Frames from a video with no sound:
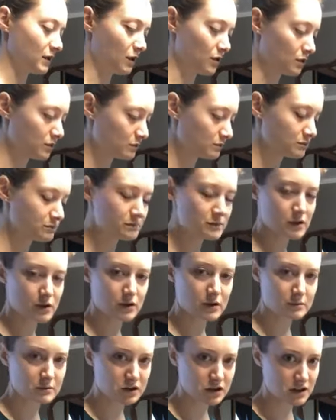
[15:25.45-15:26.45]
home
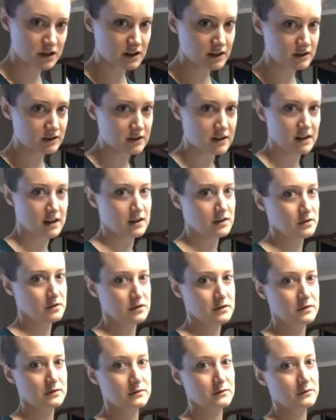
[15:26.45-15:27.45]
sewing machine that I
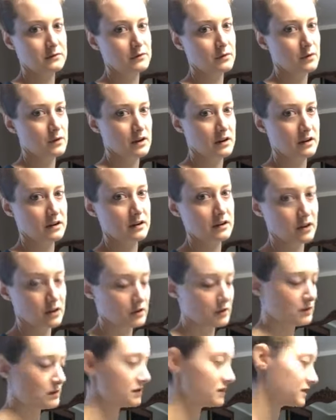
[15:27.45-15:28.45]
use for
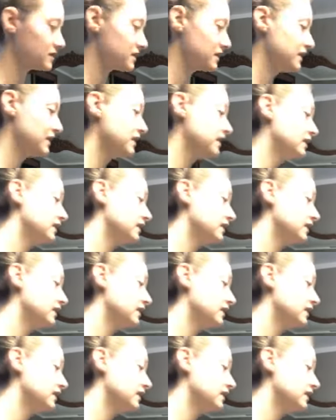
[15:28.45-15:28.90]
clothes.